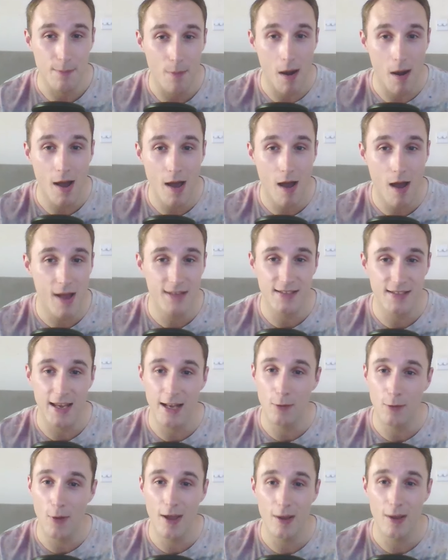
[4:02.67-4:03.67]
my eyes
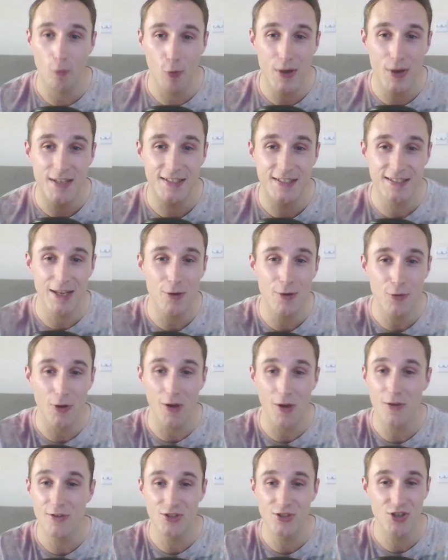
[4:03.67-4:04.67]
anyway, we still
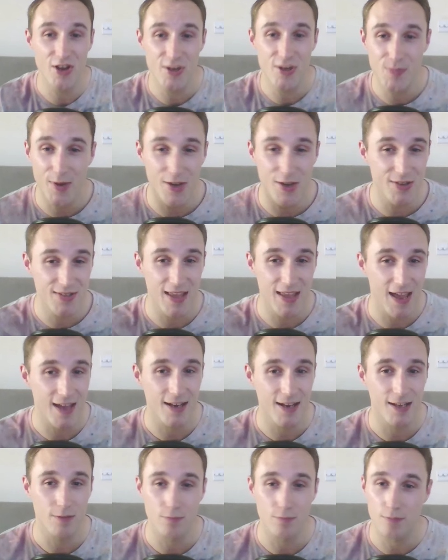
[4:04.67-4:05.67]
lose just because they
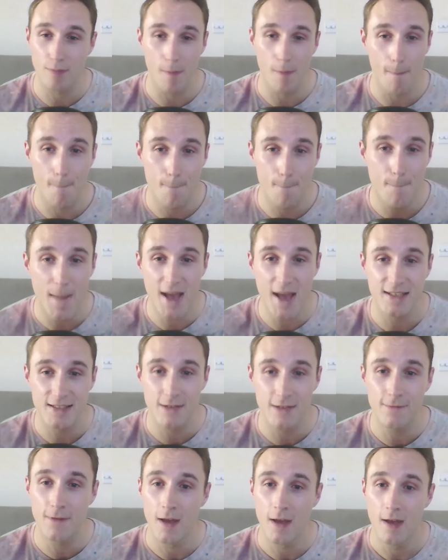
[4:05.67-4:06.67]
had a
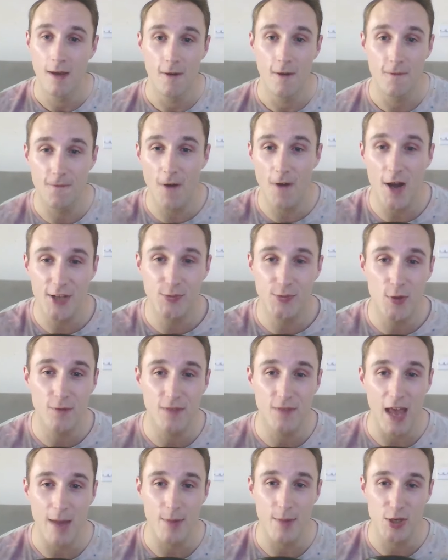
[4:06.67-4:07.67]
massive fast
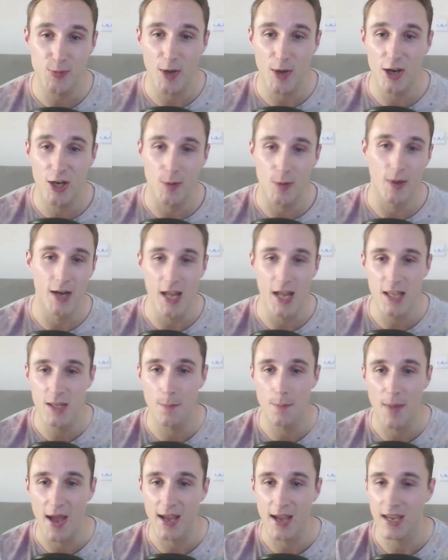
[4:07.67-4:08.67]
move damage Pokemon in
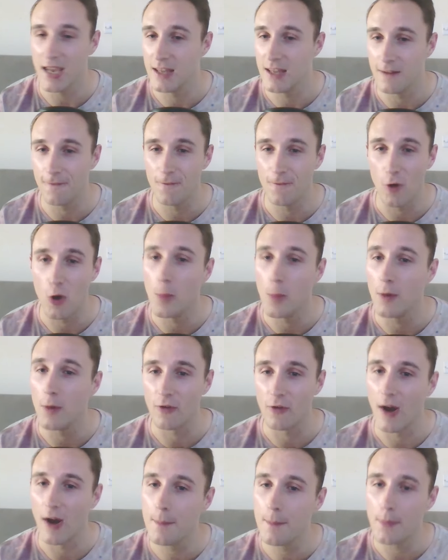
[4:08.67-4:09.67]
the back in the form of
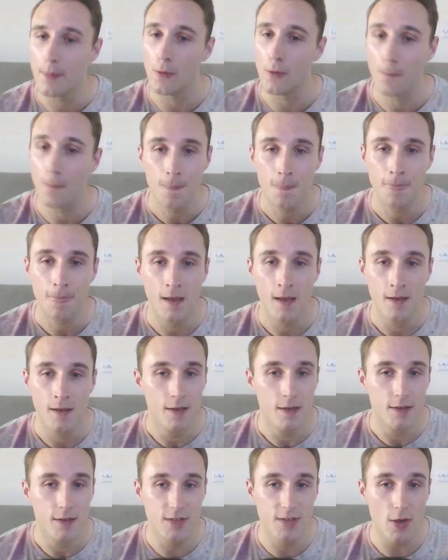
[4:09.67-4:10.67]
Grand Ball.
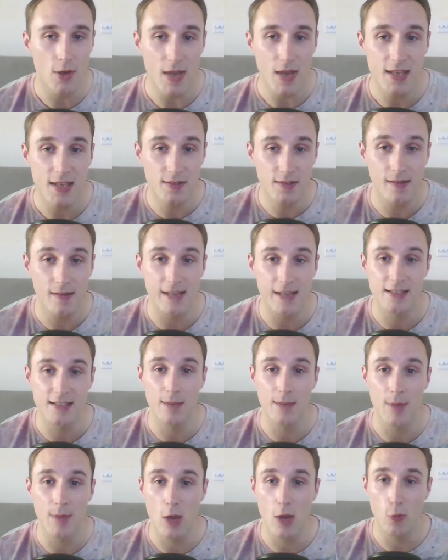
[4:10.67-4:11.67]
So into the next
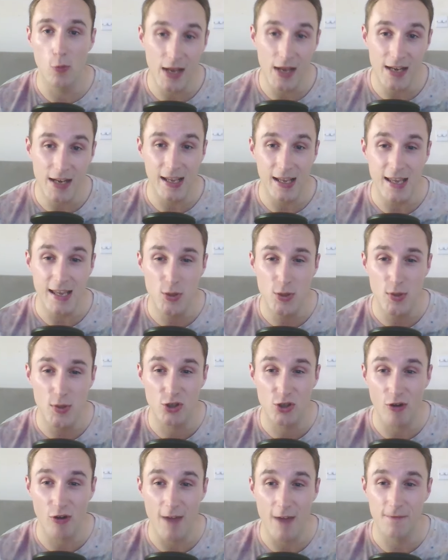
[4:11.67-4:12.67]
game here, we're leading into a
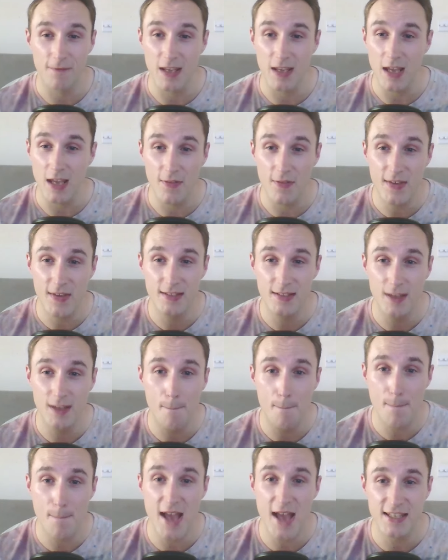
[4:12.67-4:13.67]
Scrafty. This is a
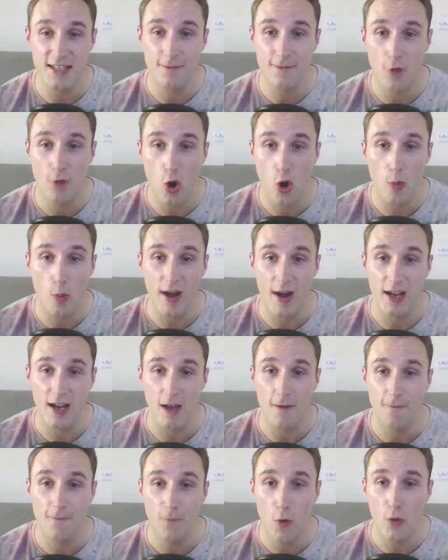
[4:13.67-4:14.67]
massive core
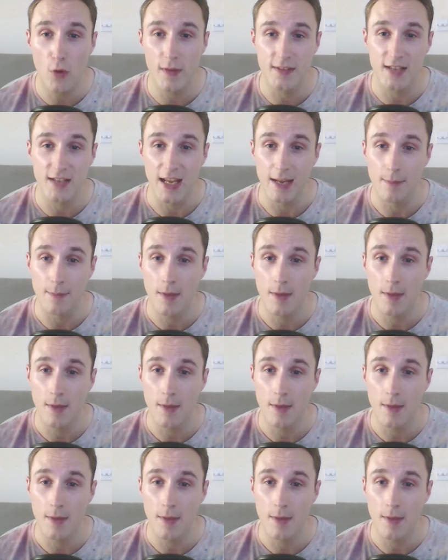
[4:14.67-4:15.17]
breaker for the team.